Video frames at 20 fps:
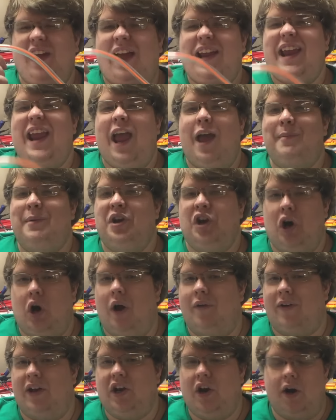diameter
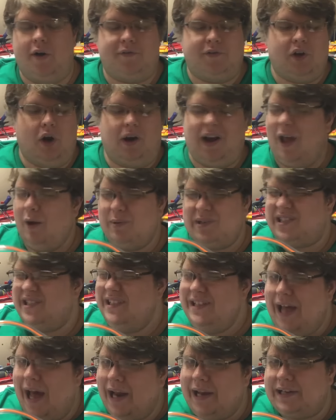of a Nerf dart. I was
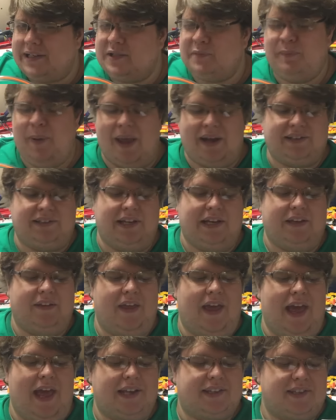not expecting
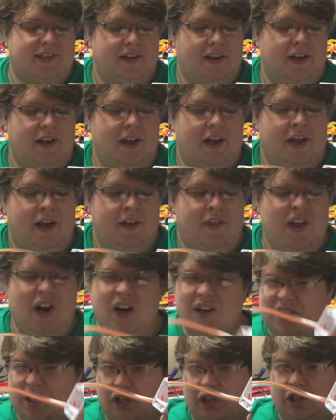that.
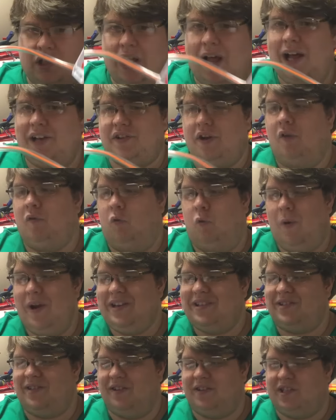There's a lot of
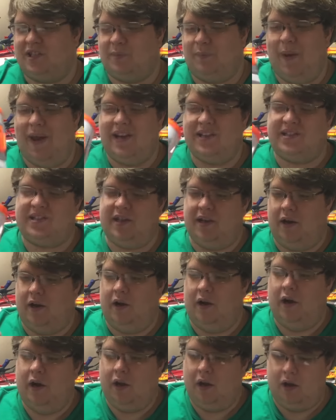wasted space
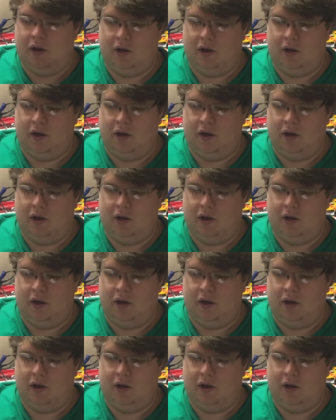here.